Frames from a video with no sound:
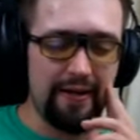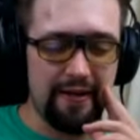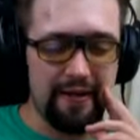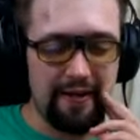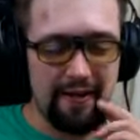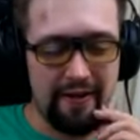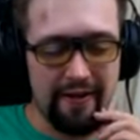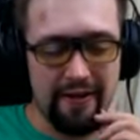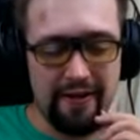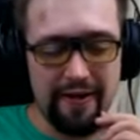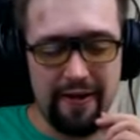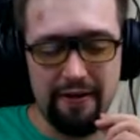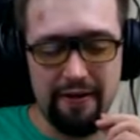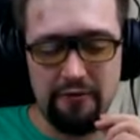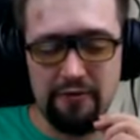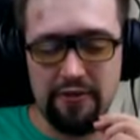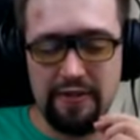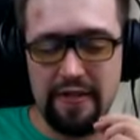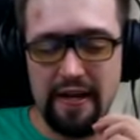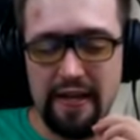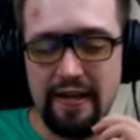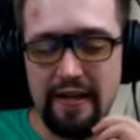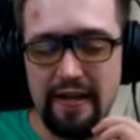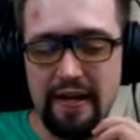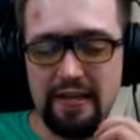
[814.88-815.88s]
and I
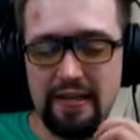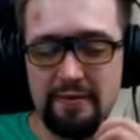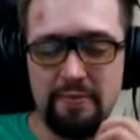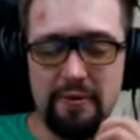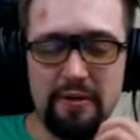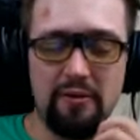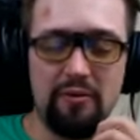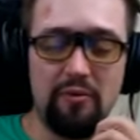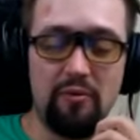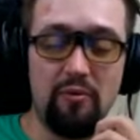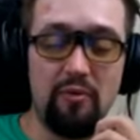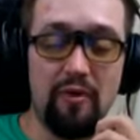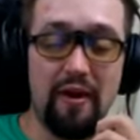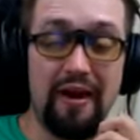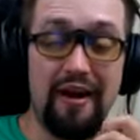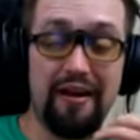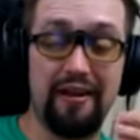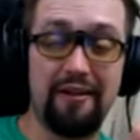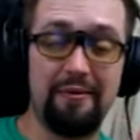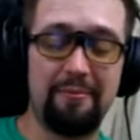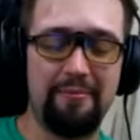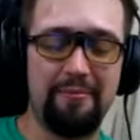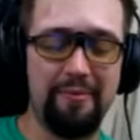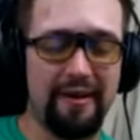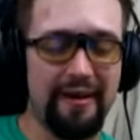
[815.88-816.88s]
understand it has been a
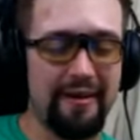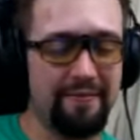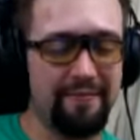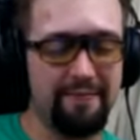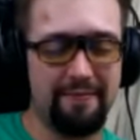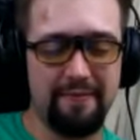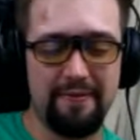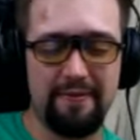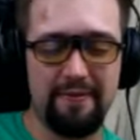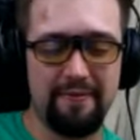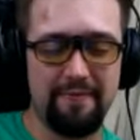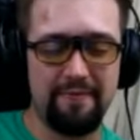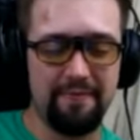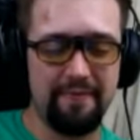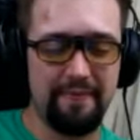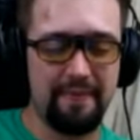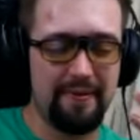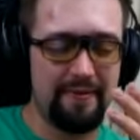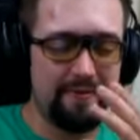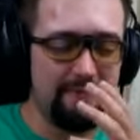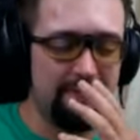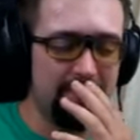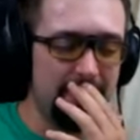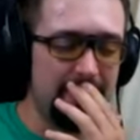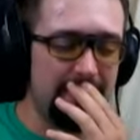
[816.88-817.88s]
while, but
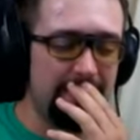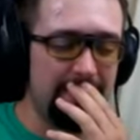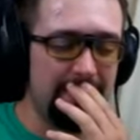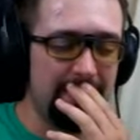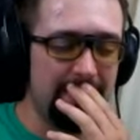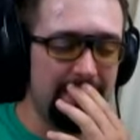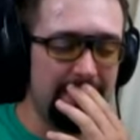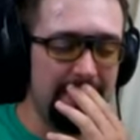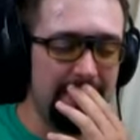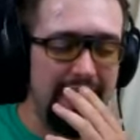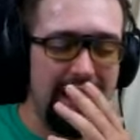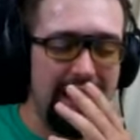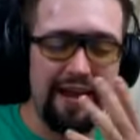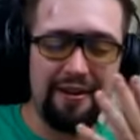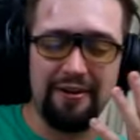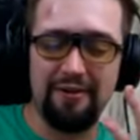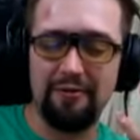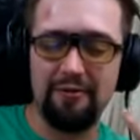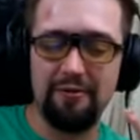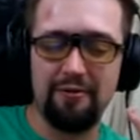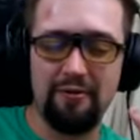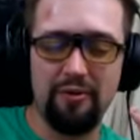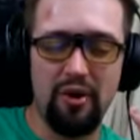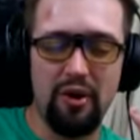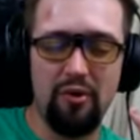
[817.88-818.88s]
I
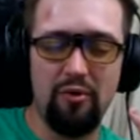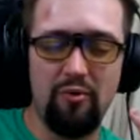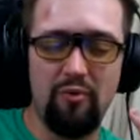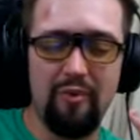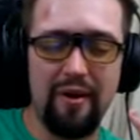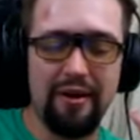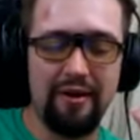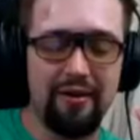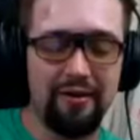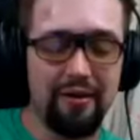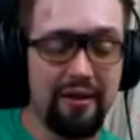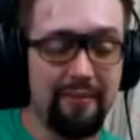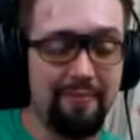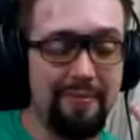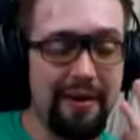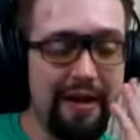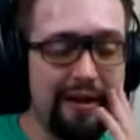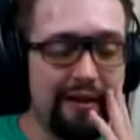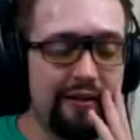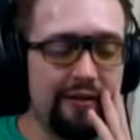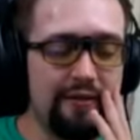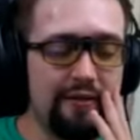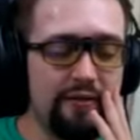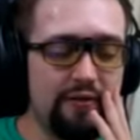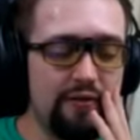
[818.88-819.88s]
don't know when I'll get
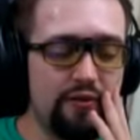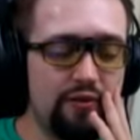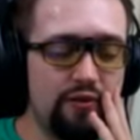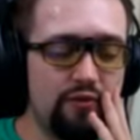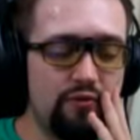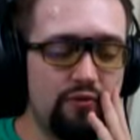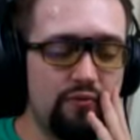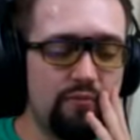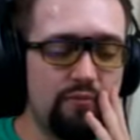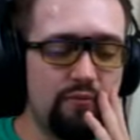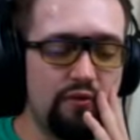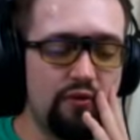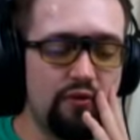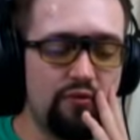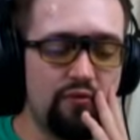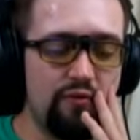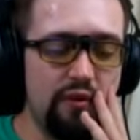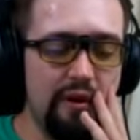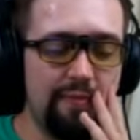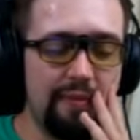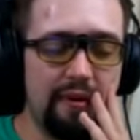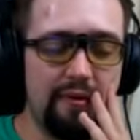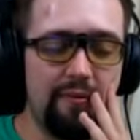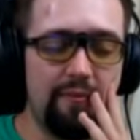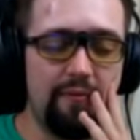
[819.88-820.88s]
back into
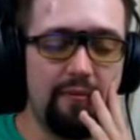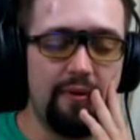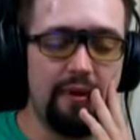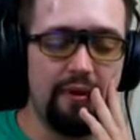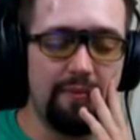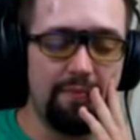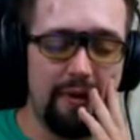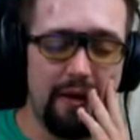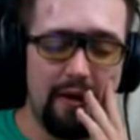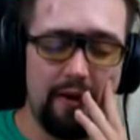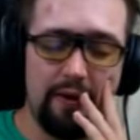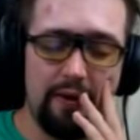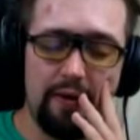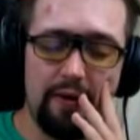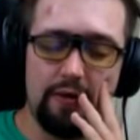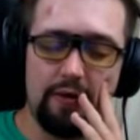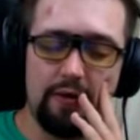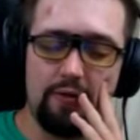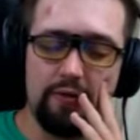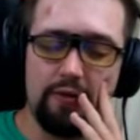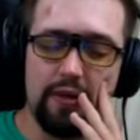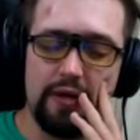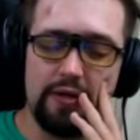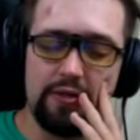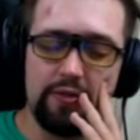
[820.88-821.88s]
streaming. But
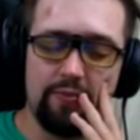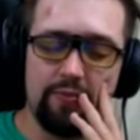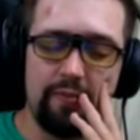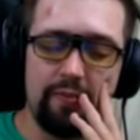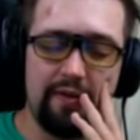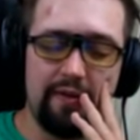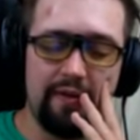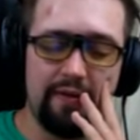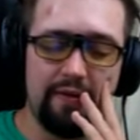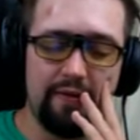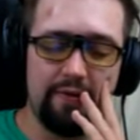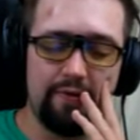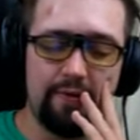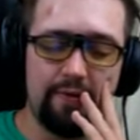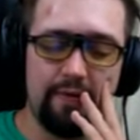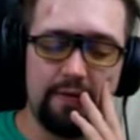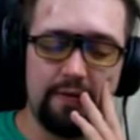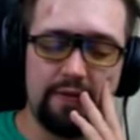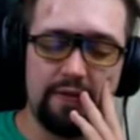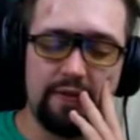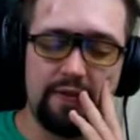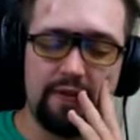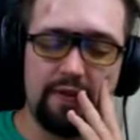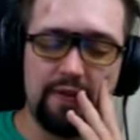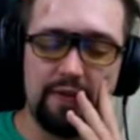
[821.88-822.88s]
you guys will be the
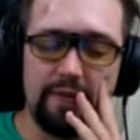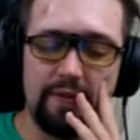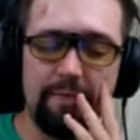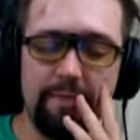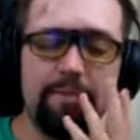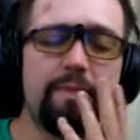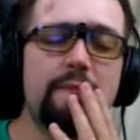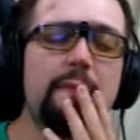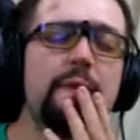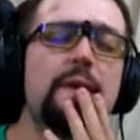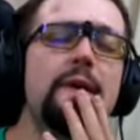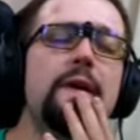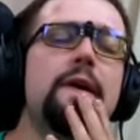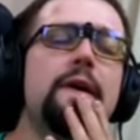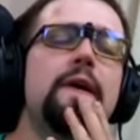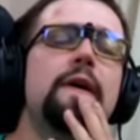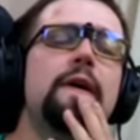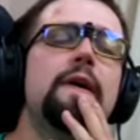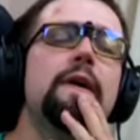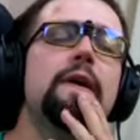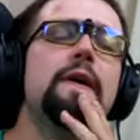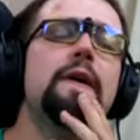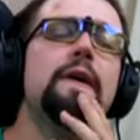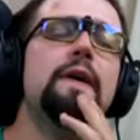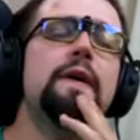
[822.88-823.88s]
first to
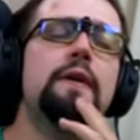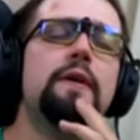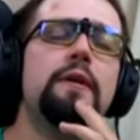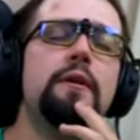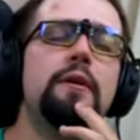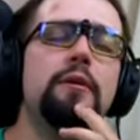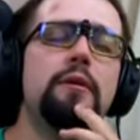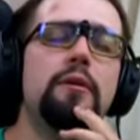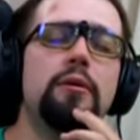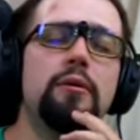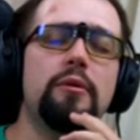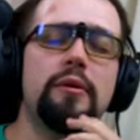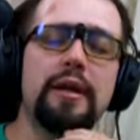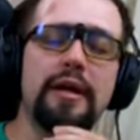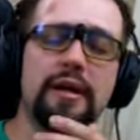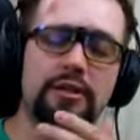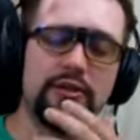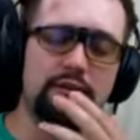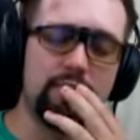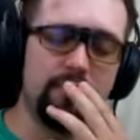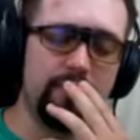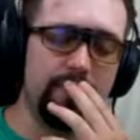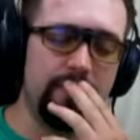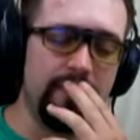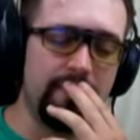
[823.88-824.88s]
you
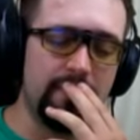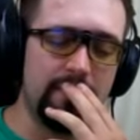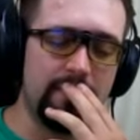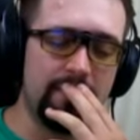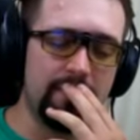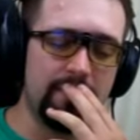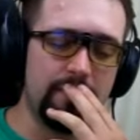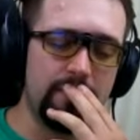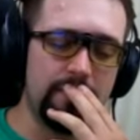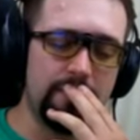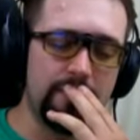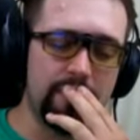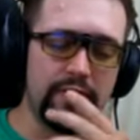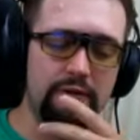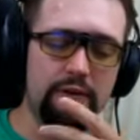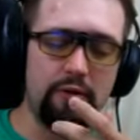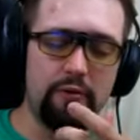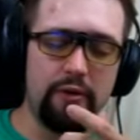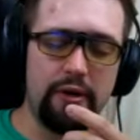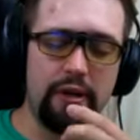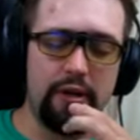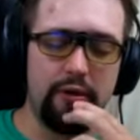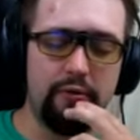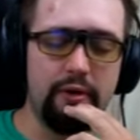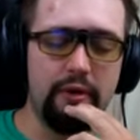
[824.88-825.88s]
guys will be the first to know,
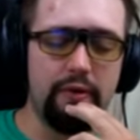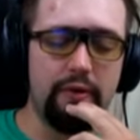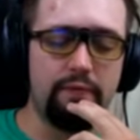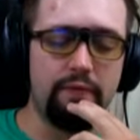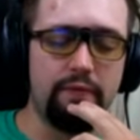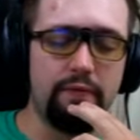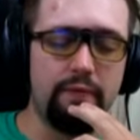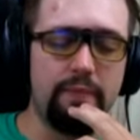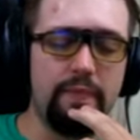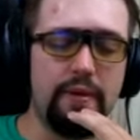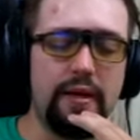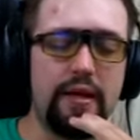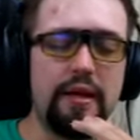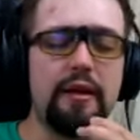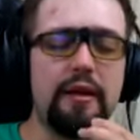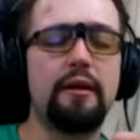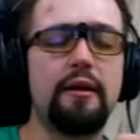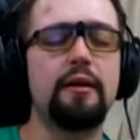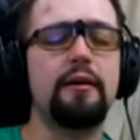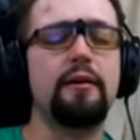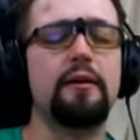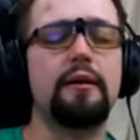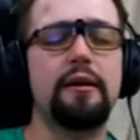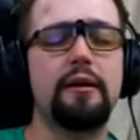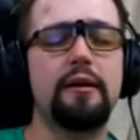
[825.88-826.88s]
hearing from
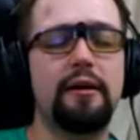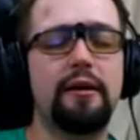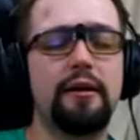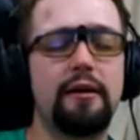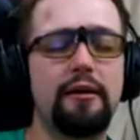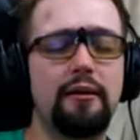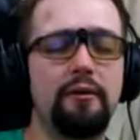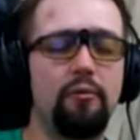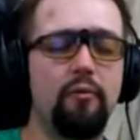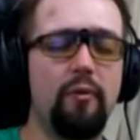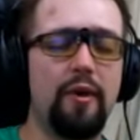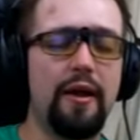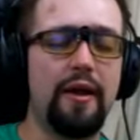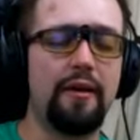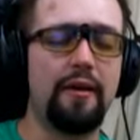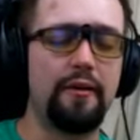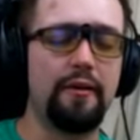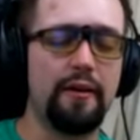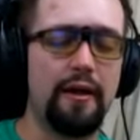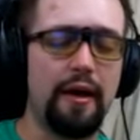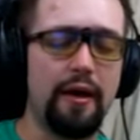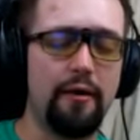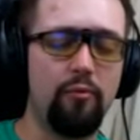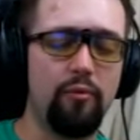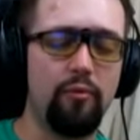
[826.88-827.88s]
me when
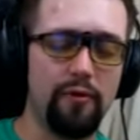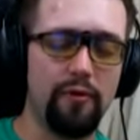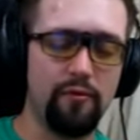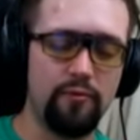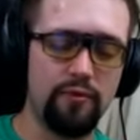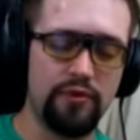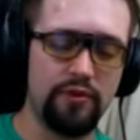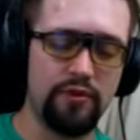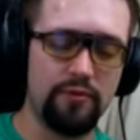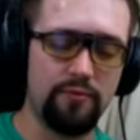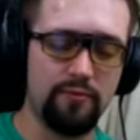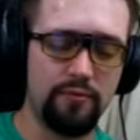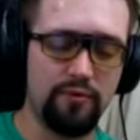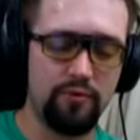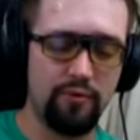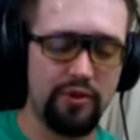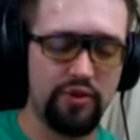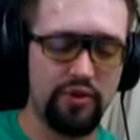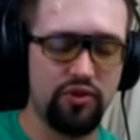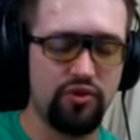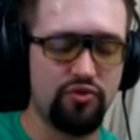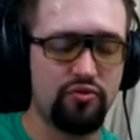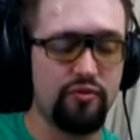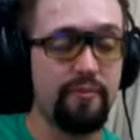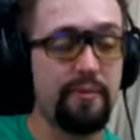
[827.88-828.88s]
I will resume Twitch
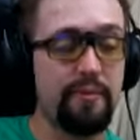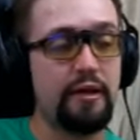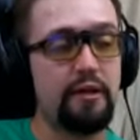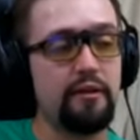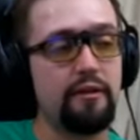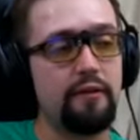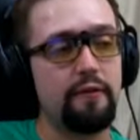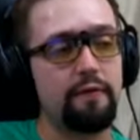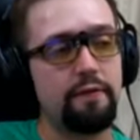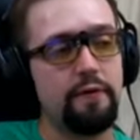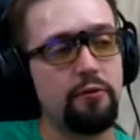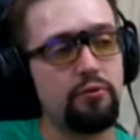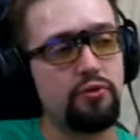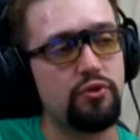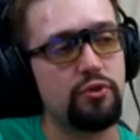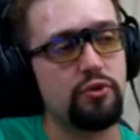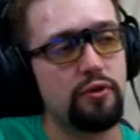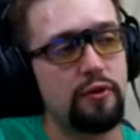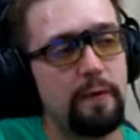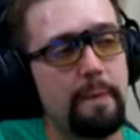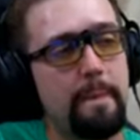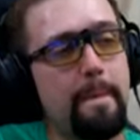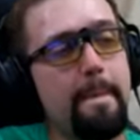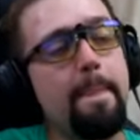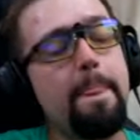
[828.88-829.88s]
streaming in the future.